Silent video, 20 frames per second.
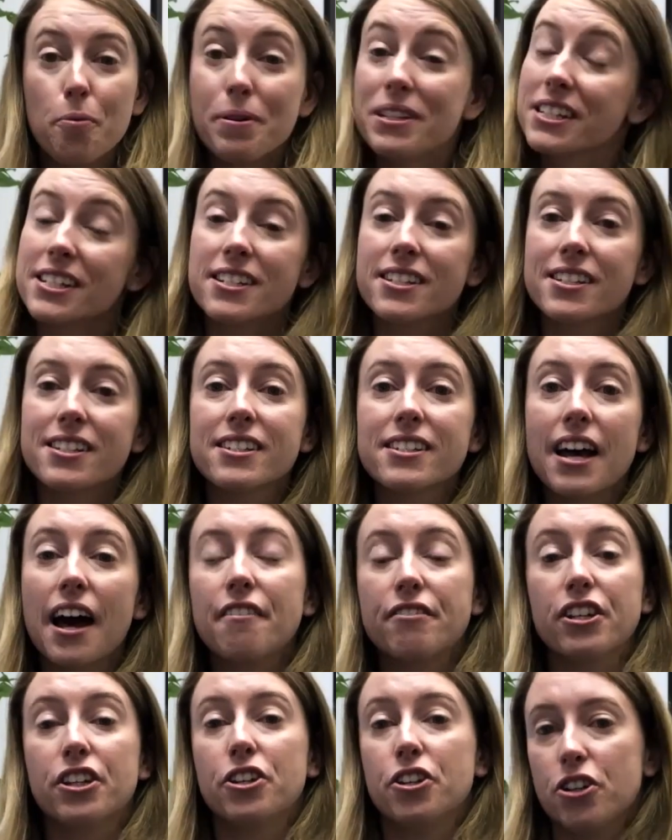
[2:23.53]
businesses
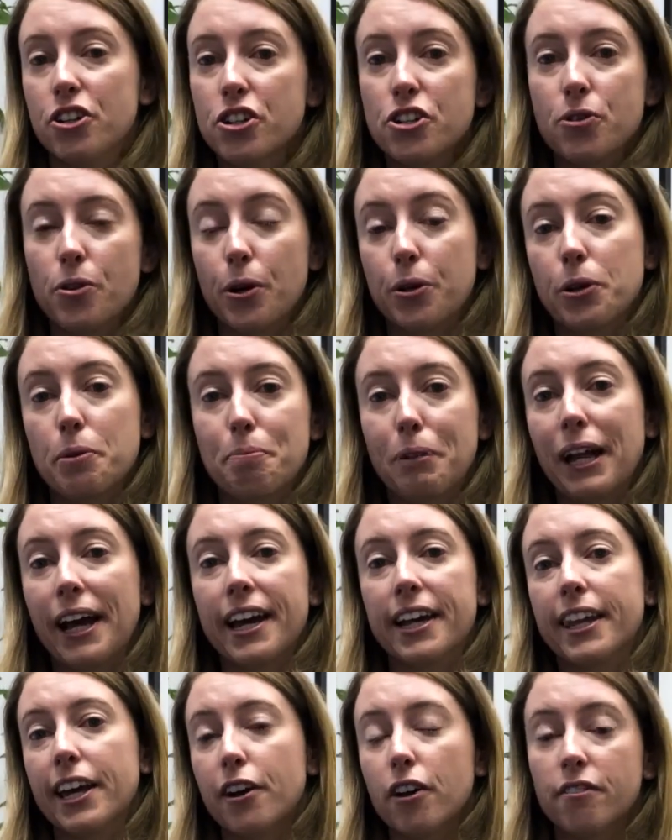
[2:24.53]
have a huge role to
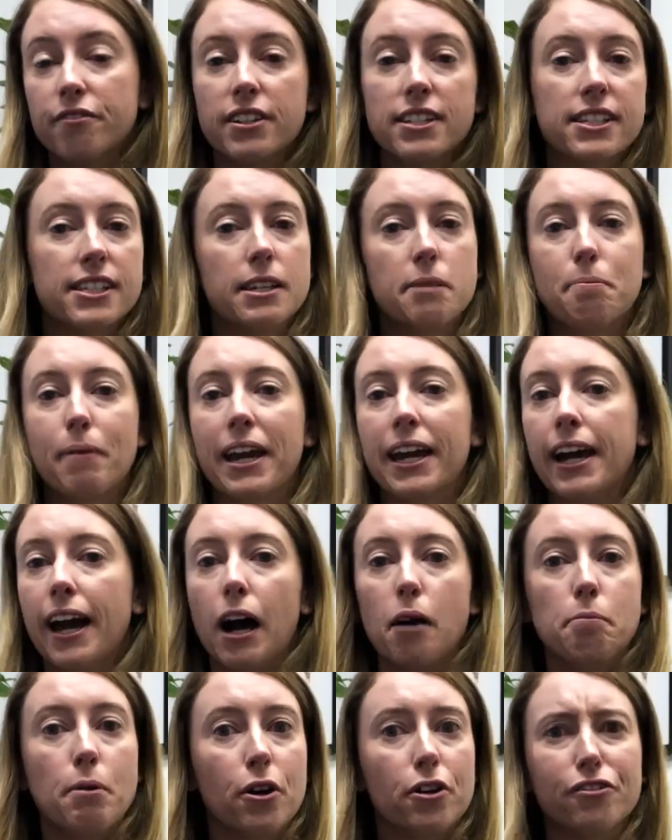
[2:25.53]
play. They obviously make
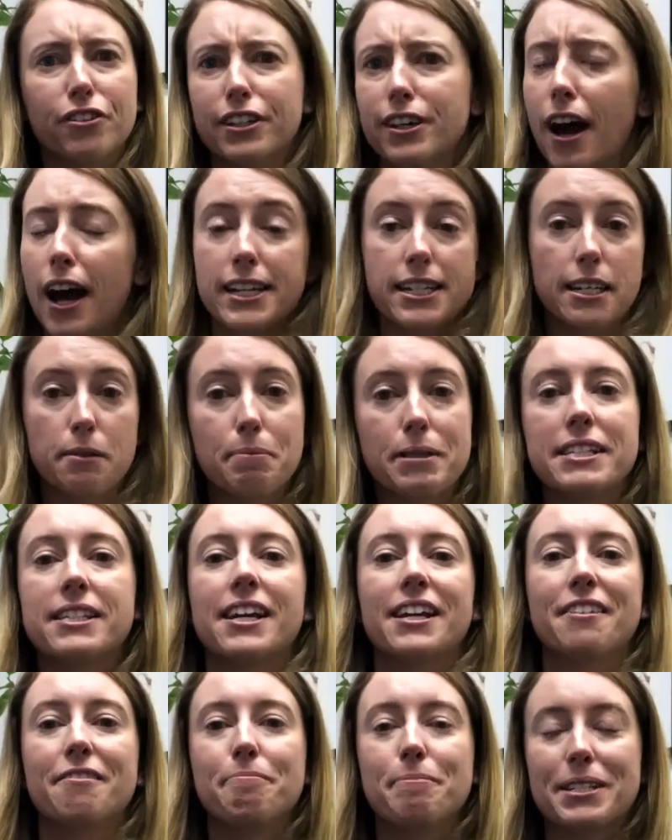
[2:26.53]
up over
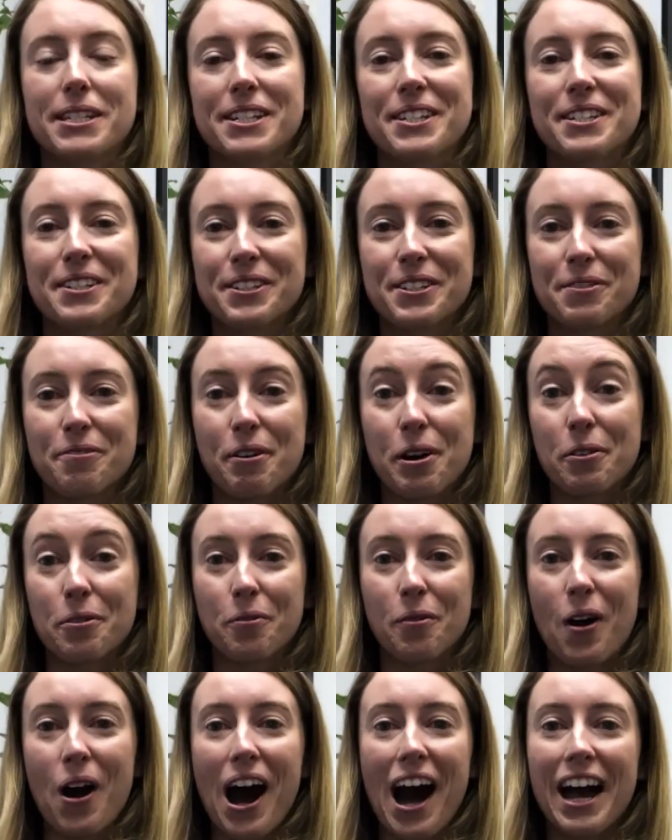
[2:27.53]
90% of businesses
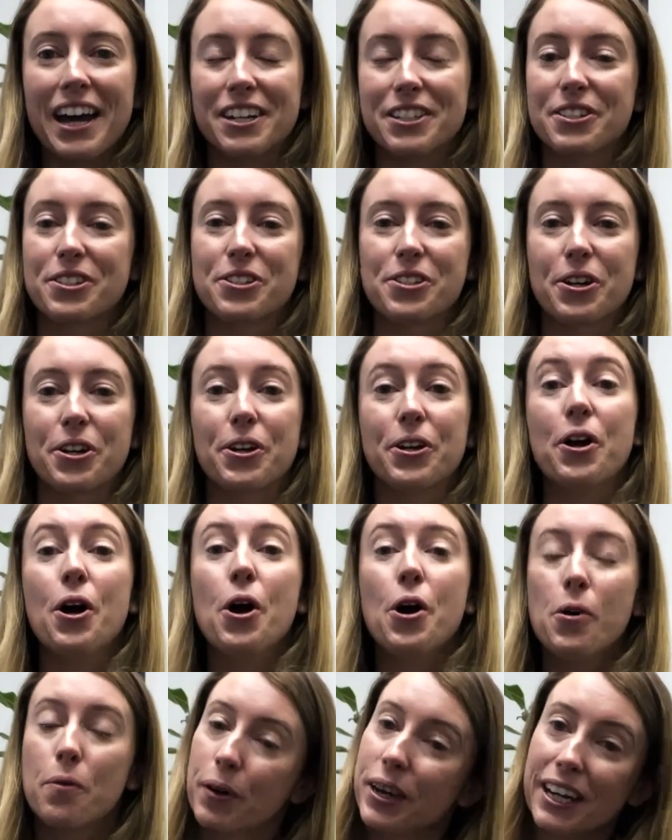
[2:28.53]
worldwide, and so
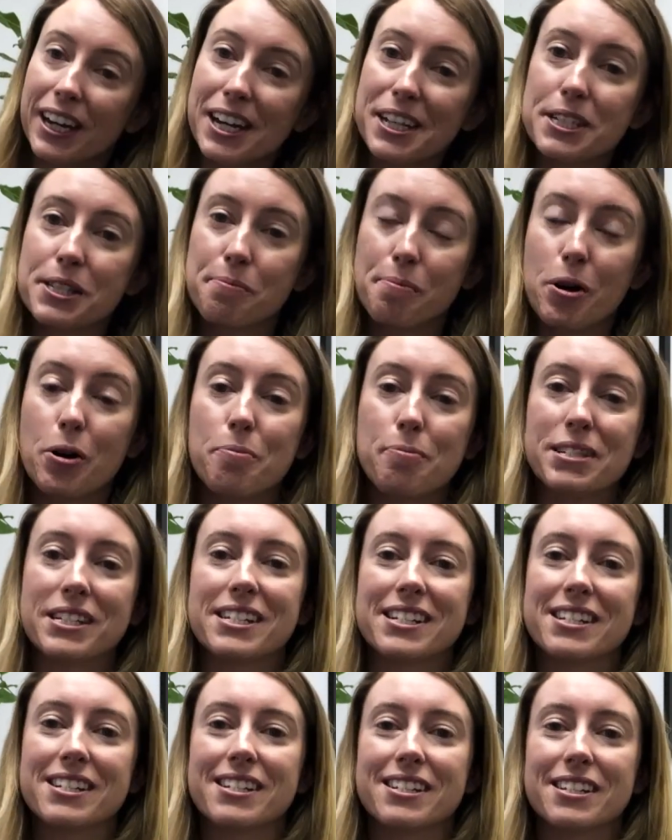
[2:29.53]
we need small
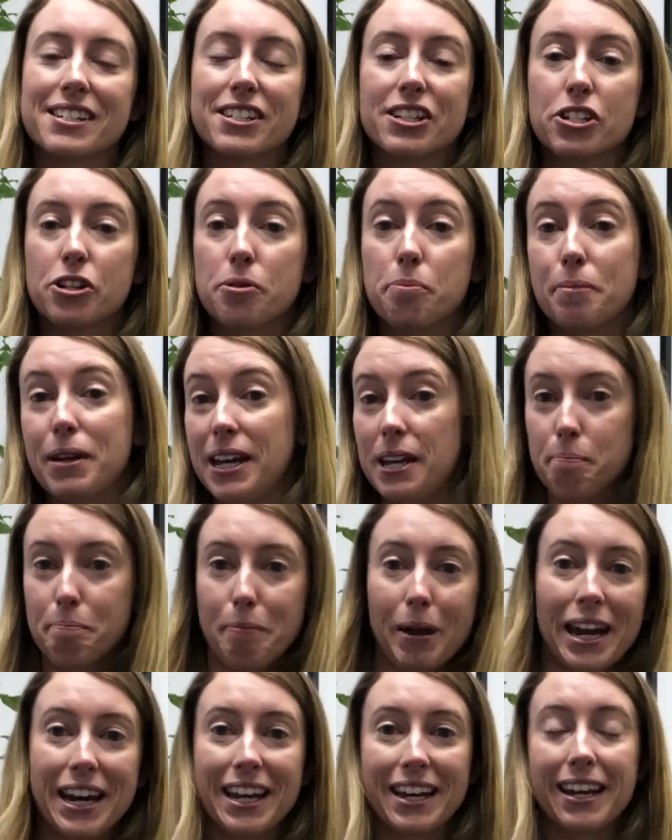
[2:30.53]
businesses to be
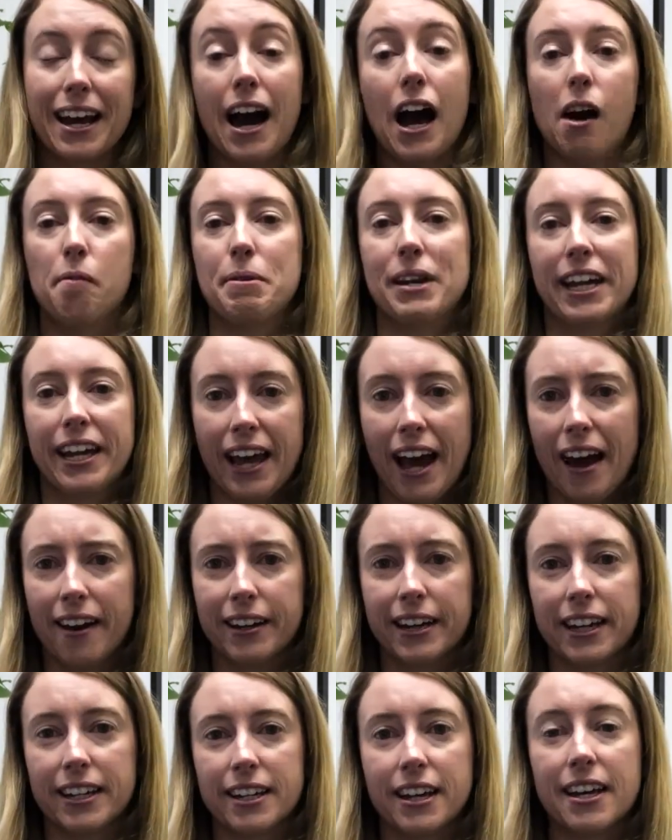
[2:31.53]
embedding carbon
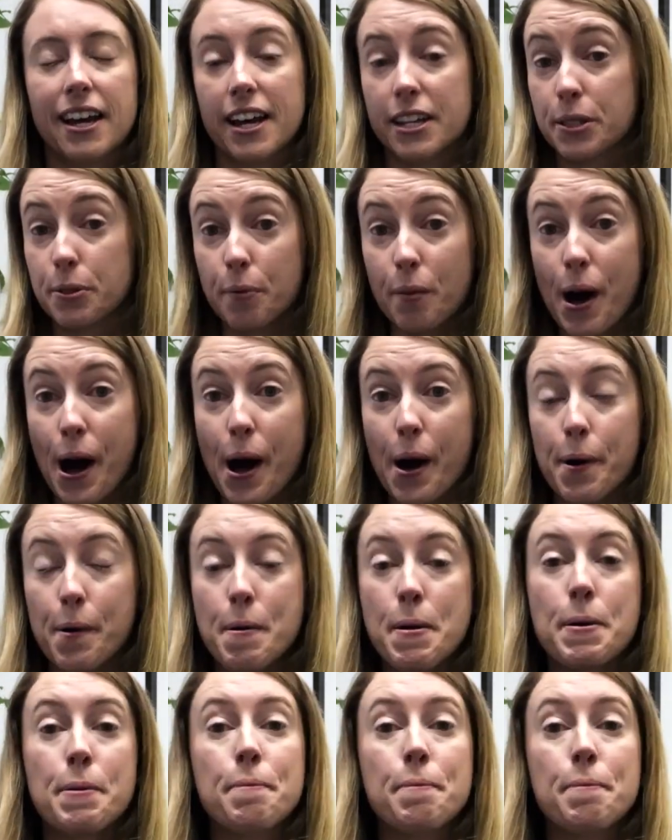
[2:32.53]
accounting as well.